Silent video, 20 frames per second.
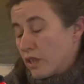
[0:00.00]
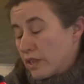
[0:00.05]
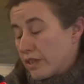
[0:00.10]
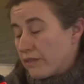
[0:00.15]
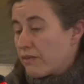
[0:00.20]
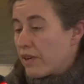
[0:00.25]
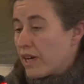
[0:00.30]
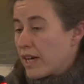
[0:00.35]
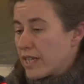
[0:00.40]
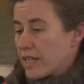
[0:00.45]

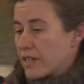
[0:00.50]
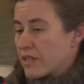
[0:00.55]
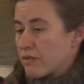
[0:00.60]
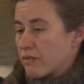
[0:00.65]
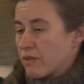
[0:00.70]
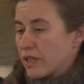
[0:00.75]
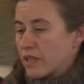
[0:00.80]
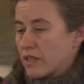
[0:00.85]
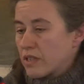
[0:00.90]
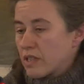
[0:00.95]
defined as
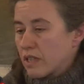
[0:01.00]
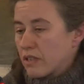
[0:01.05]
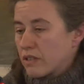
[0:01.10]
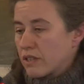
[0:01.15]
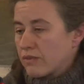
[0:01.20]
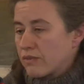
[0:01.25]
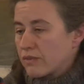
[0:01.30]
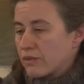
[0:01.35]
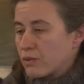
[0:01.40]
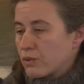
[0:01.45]
3
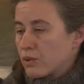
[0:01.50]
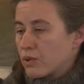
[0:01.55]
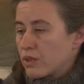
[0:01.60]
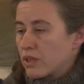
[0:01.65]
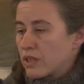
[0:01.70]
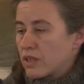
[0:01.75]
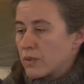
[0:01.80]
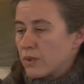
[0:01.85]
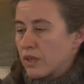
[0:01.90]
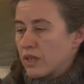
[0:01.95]
consecutive
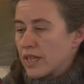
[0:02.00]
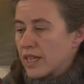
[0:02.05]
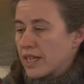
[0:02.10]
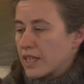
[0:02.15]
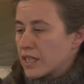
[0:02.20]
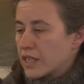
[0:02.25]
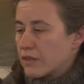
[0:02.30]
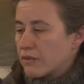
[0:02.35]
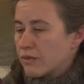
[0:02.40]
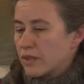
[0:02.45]
quarters with
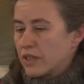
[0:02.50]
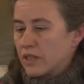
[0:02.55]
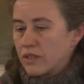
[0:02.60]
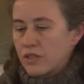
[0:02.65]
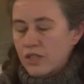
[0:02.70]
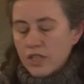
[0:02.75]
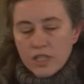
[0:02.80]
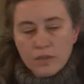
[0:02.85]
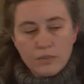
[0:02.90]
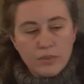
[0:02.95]
negative real
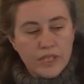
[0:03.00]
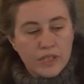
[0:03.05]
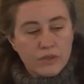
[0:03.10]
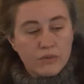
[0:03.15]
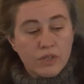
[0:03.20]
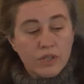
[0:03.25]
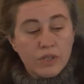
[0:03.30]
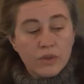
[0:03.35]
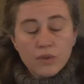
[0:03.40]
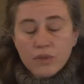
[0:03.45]
GDP
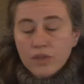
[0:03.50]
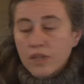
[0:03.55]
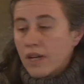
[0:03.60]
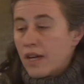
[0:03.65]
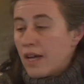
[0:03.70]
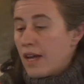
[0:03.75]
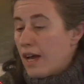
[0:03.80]
growth,